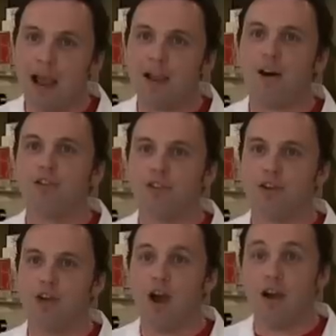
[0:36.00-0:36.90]
back onto
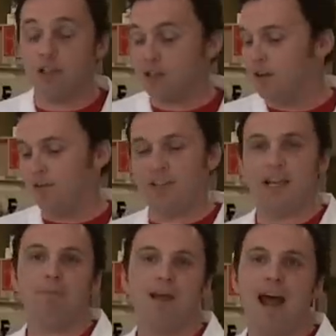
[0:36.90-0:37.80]
the carcass, for
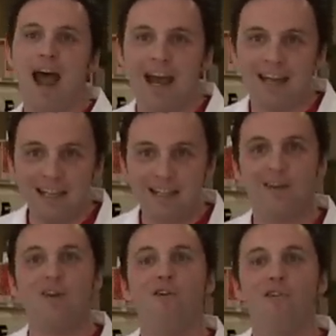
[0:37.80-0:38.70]
example, a hand
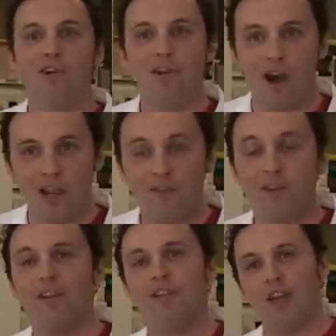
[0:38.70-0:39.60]
or a
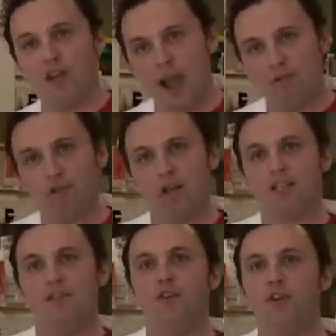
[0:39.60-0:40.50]
knife, then you have
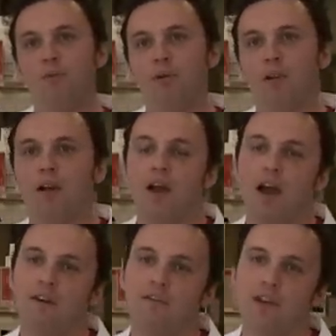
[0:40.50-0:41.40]
transferable
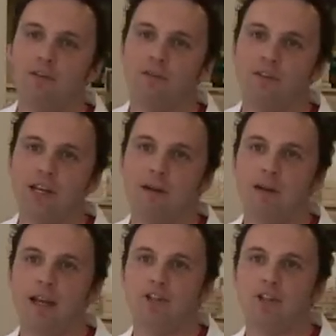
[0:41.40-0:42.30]
uh, fecal
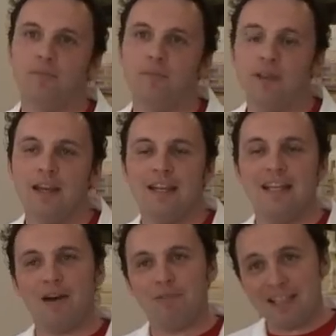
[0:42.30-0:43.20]
contamination.
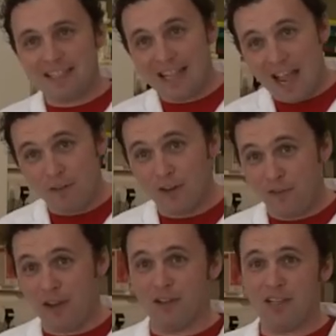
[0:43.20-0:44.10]
Now, this level
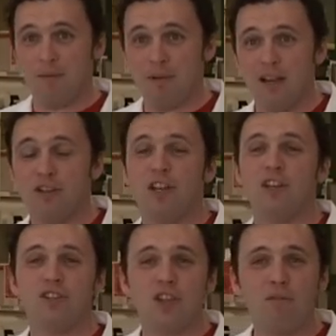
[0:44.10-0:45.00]
of fecal contamination
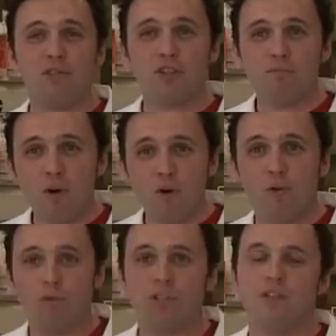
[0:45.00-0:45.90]
is so
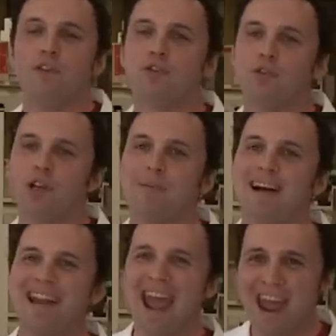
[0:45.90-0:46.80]
small because if you're talking
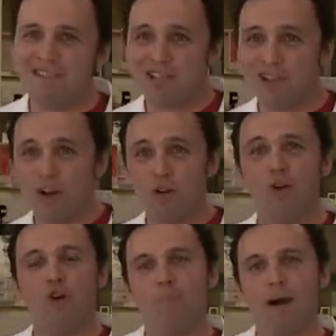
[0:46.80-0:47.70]
about an
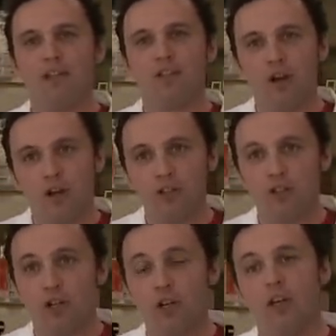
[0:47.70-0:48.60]
aerosol or by
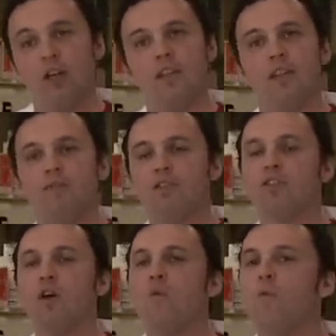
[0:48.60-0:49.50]
touch, then there
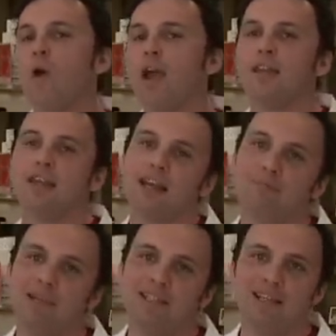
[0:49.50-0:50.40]
is no way that it
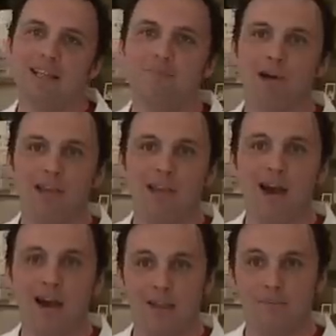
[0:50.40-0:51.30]
can be seen by
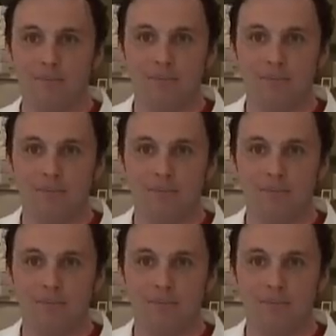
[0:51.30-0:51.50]
the eye.